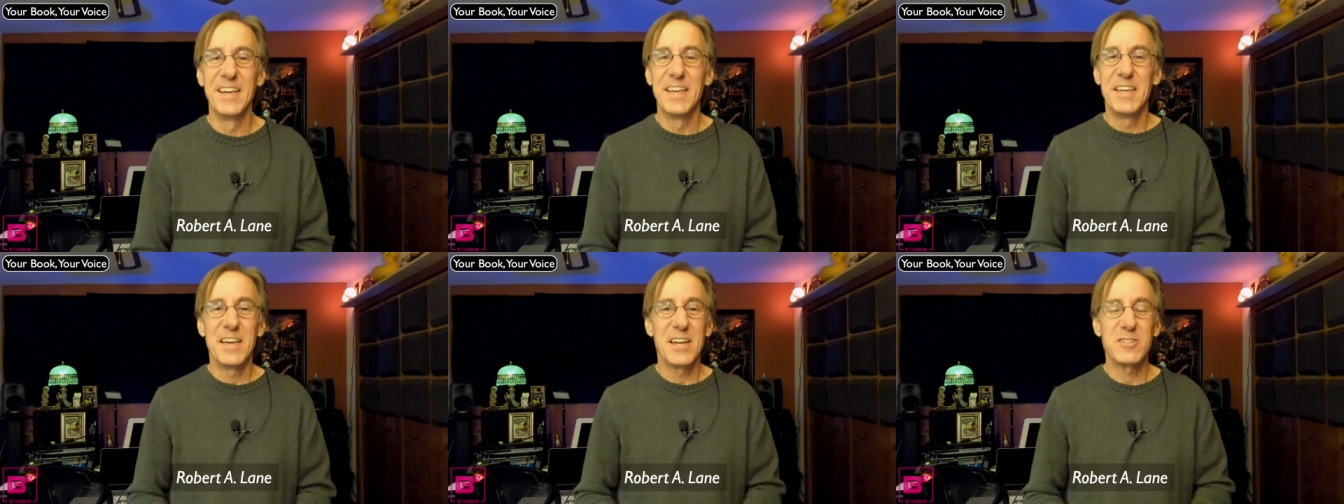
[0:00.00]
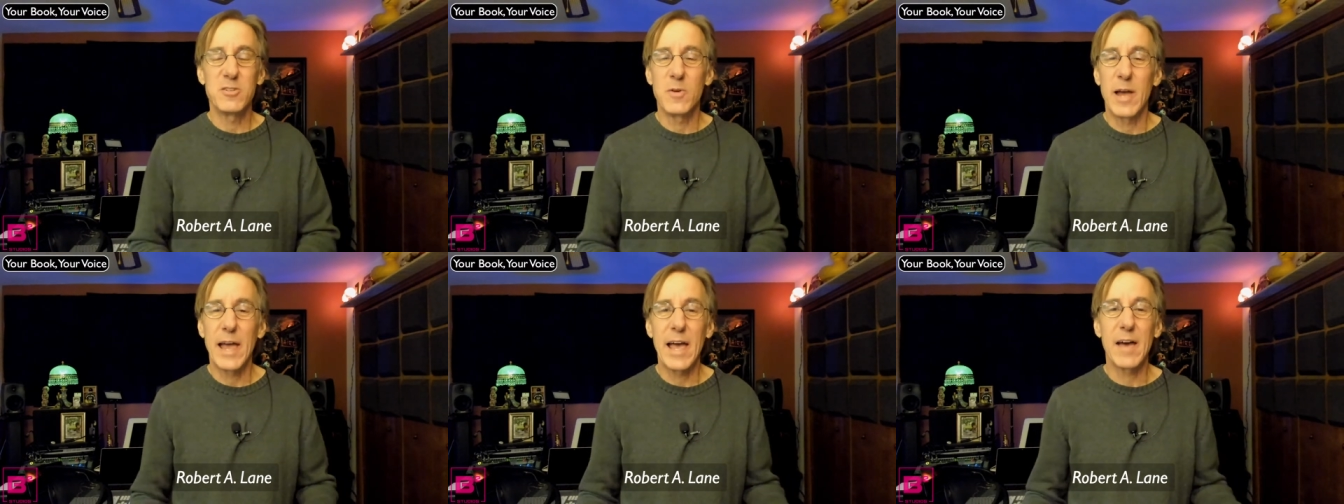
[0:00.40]
that you
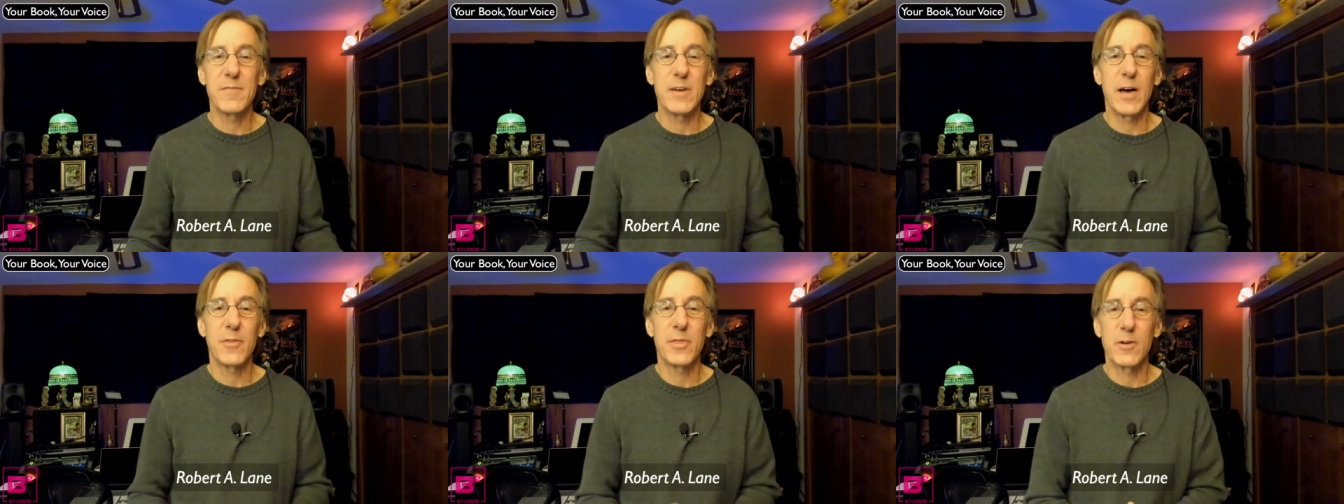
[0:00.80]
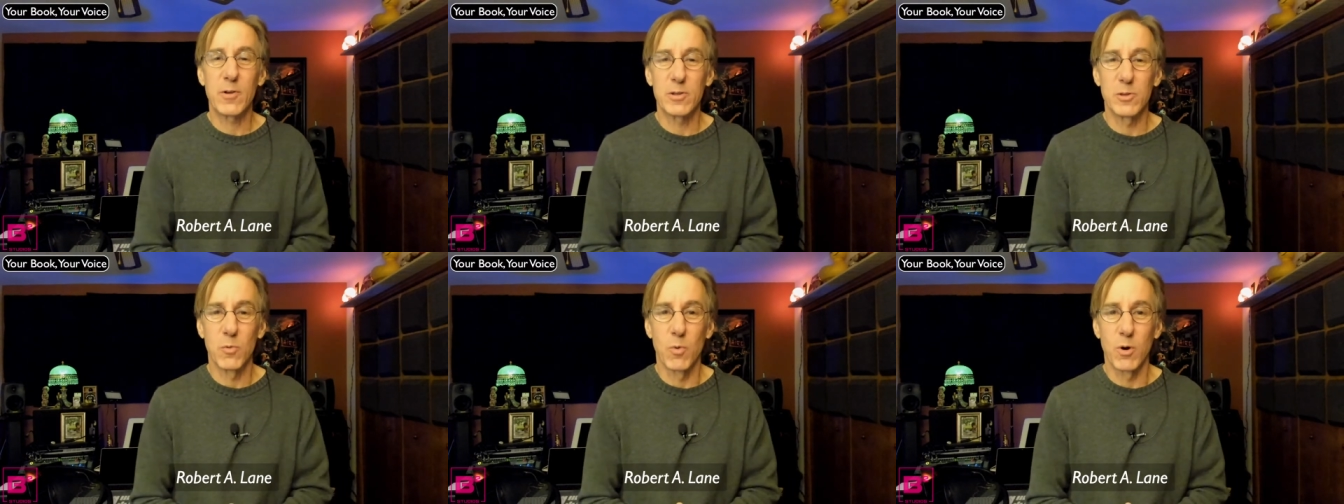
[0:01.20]
have out there in
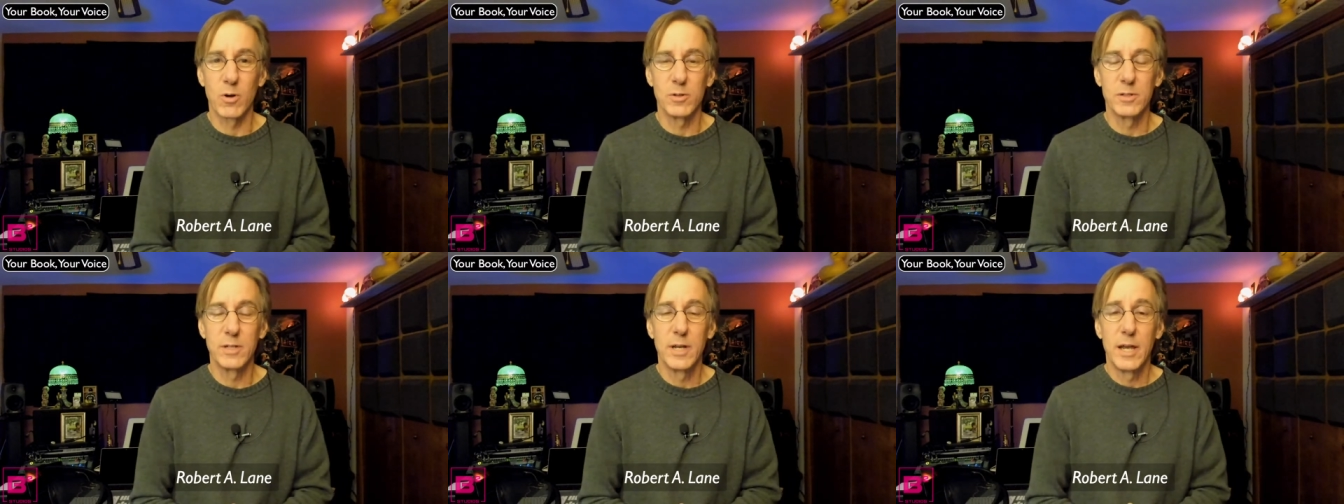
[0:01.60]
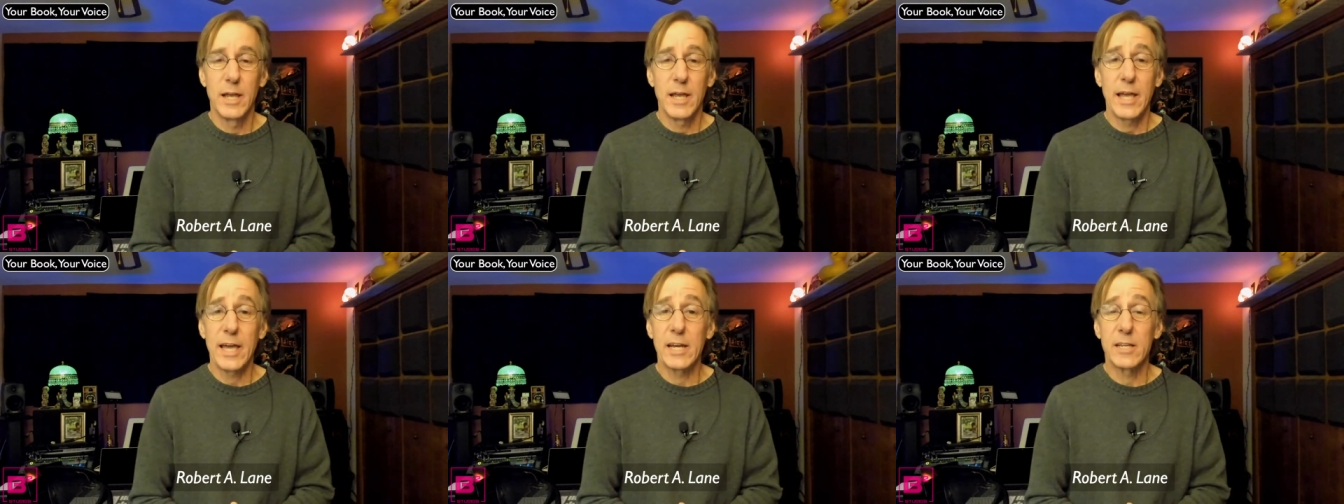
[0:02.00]
the world,
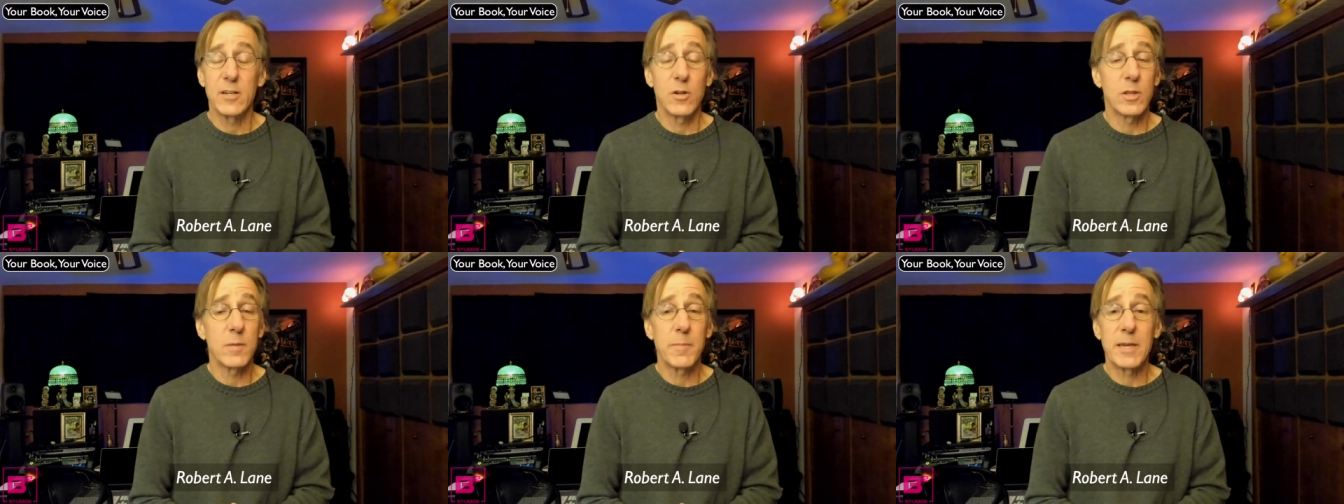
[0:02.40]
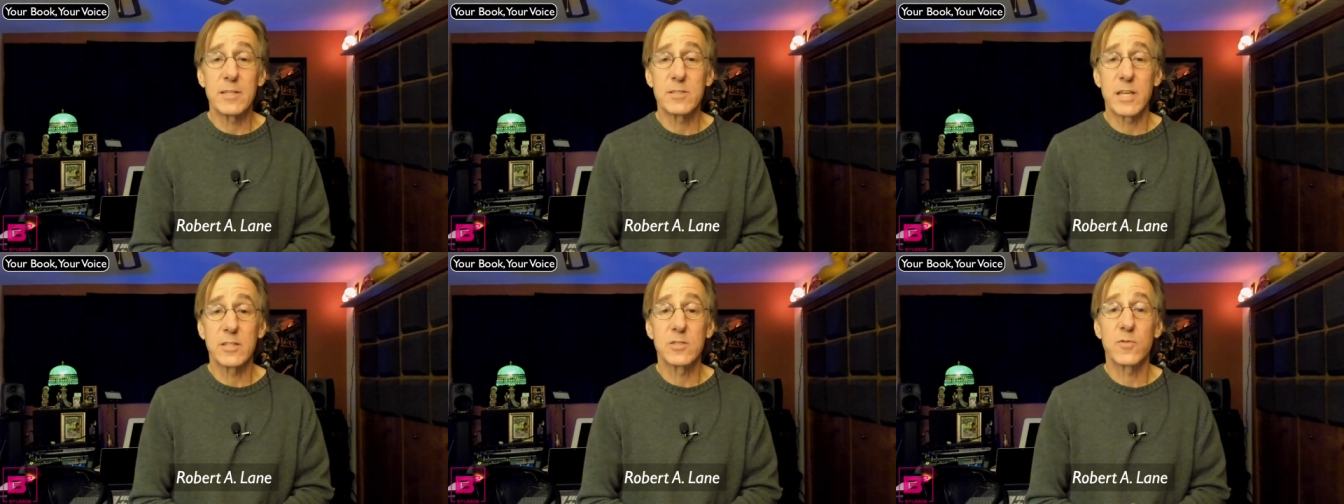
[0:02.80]
and it only makes
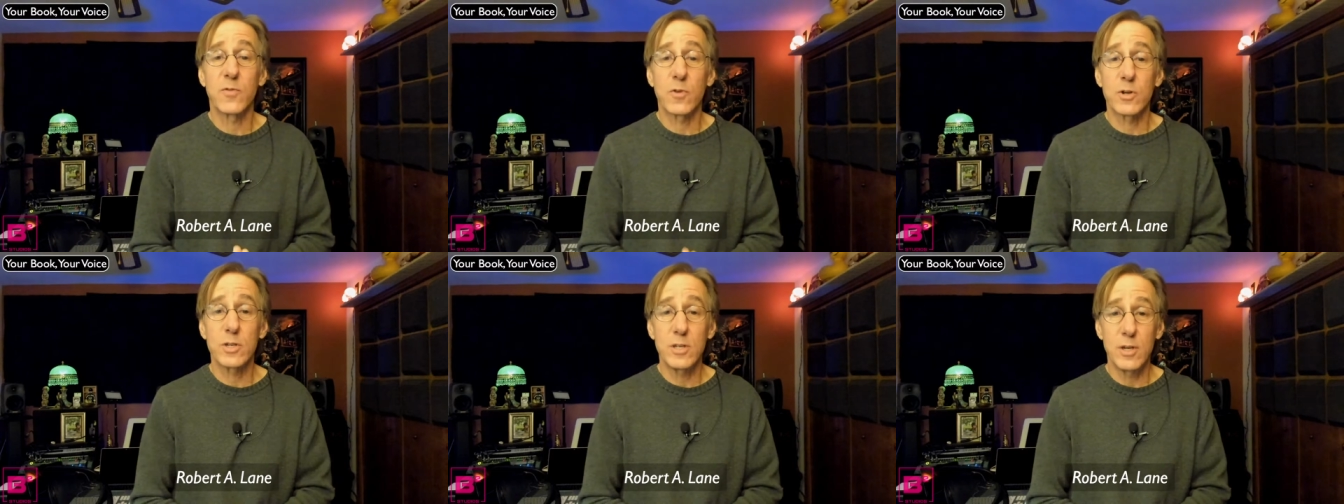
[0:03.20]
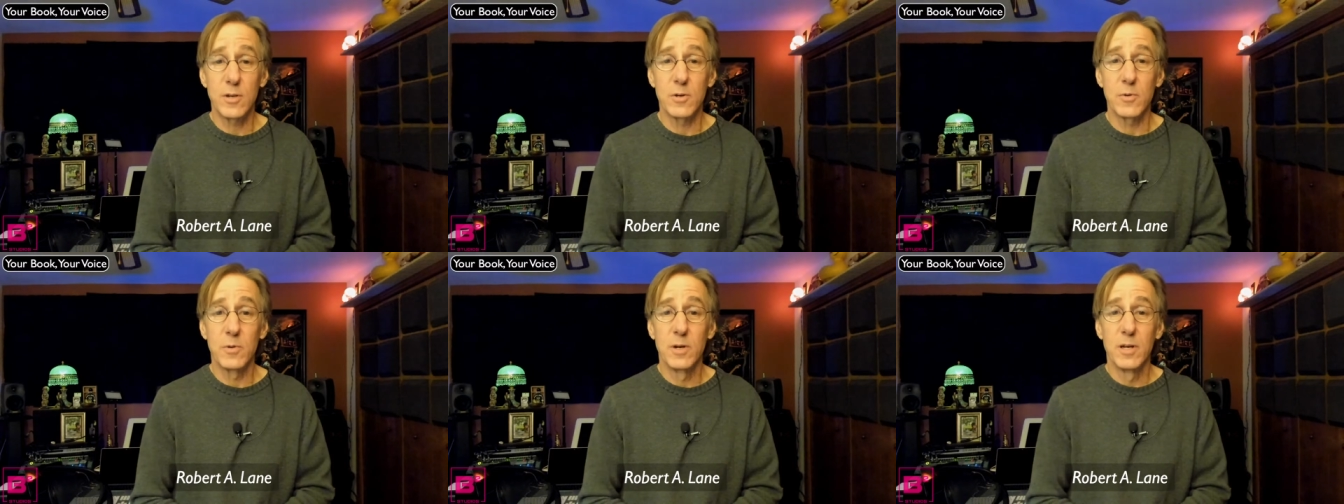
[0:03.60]
sense for
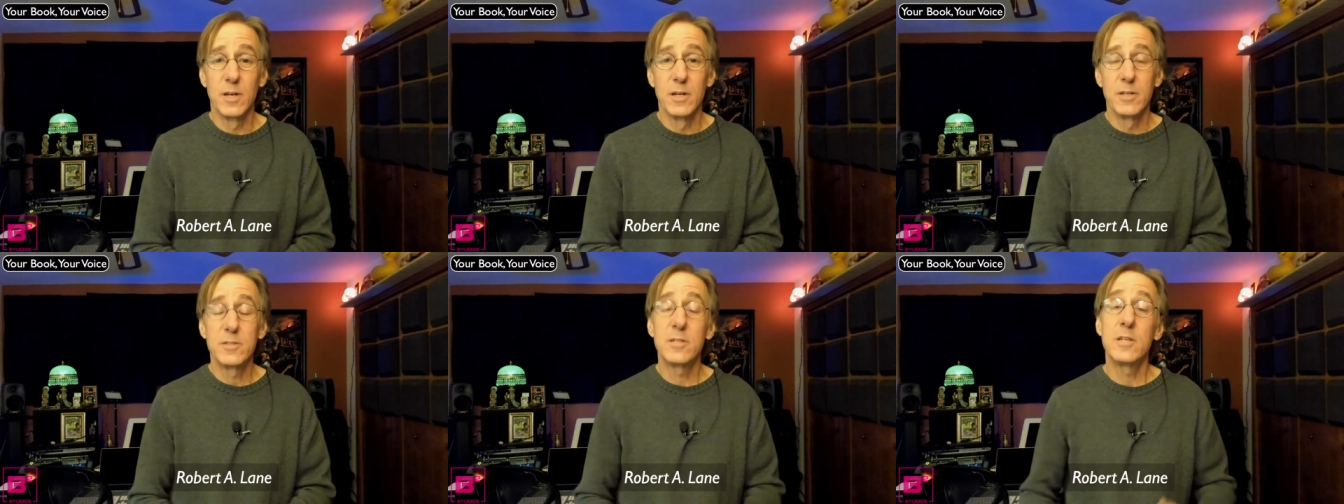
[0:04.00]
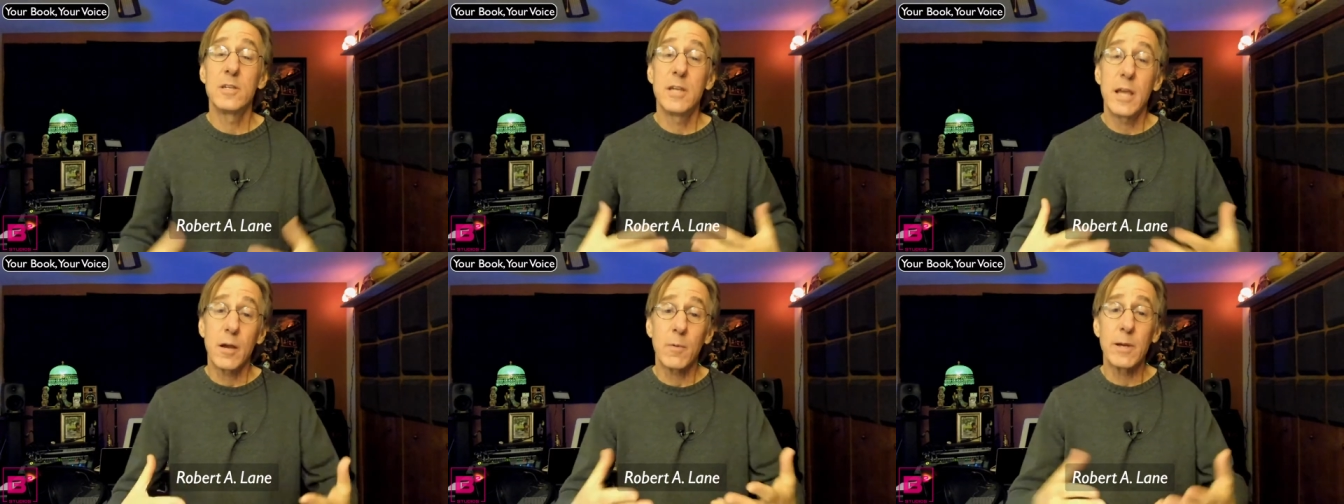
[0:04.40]
you to
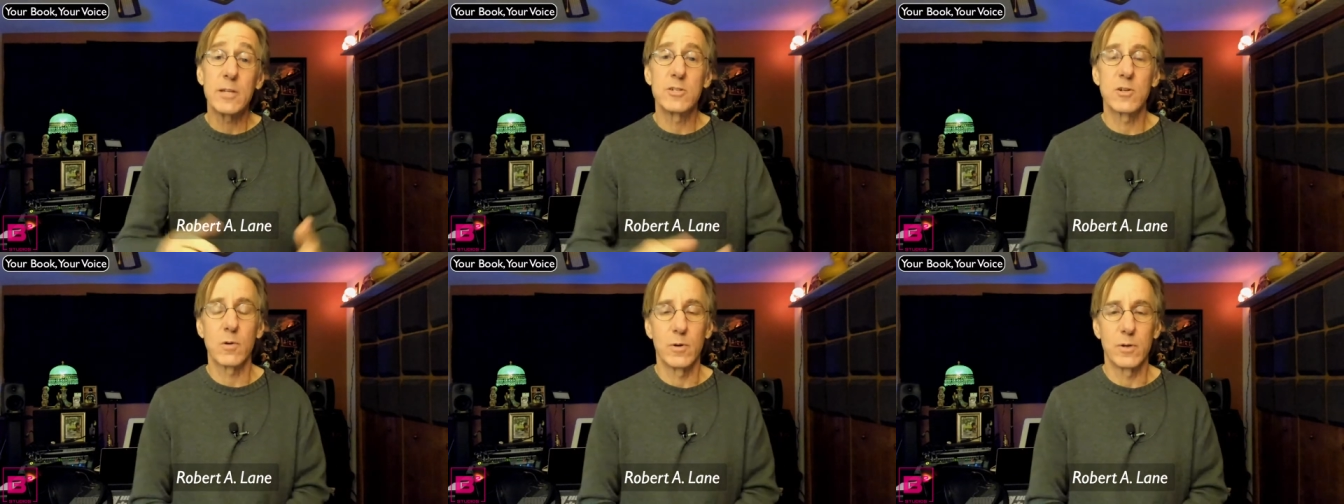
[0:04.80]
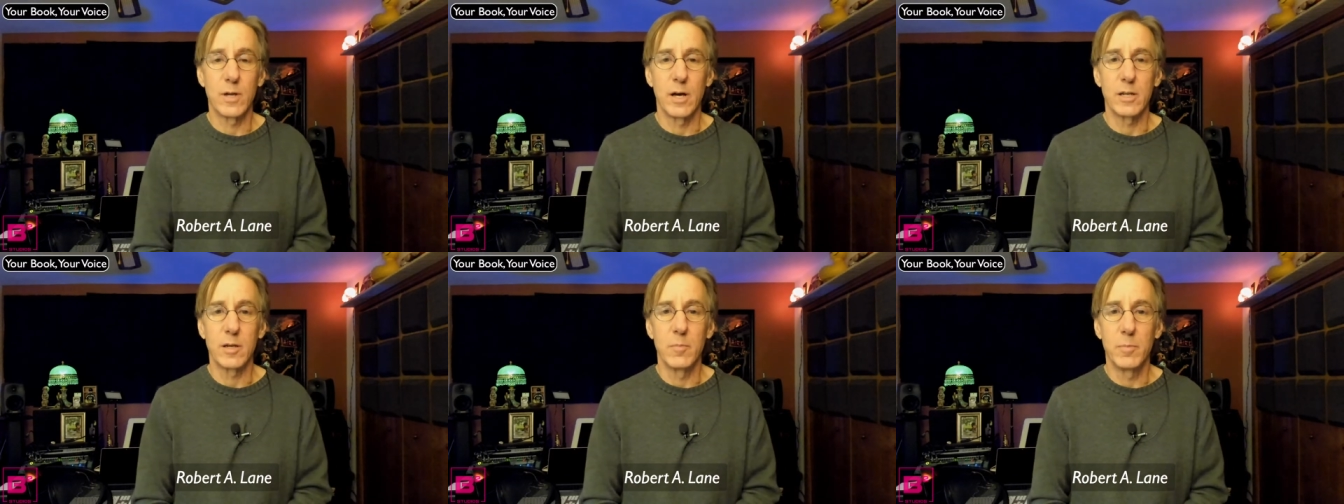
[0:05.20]
narrate your own
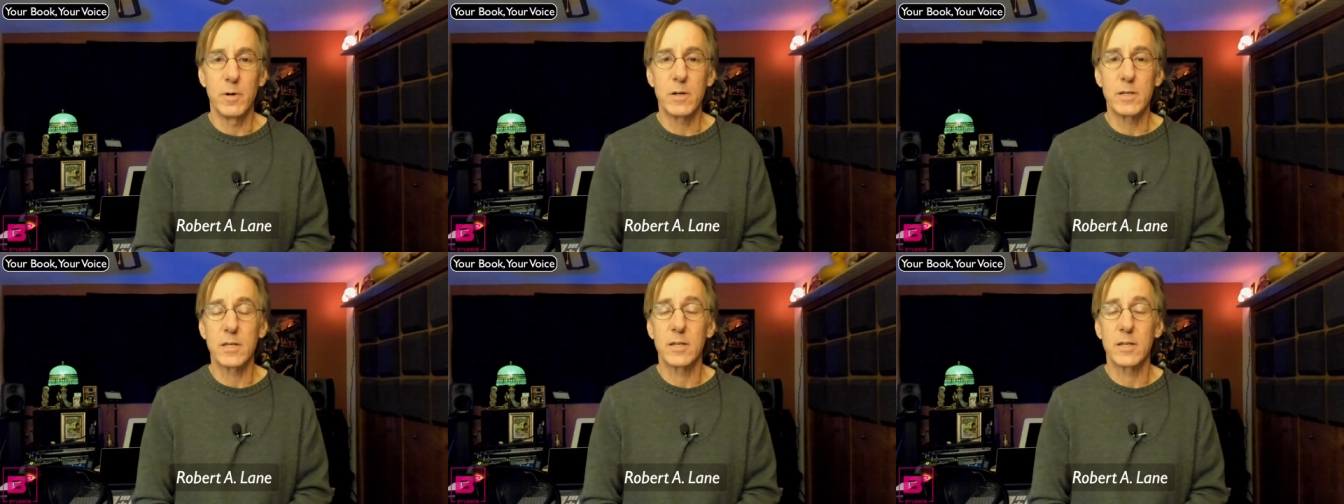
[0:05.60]
audiobook.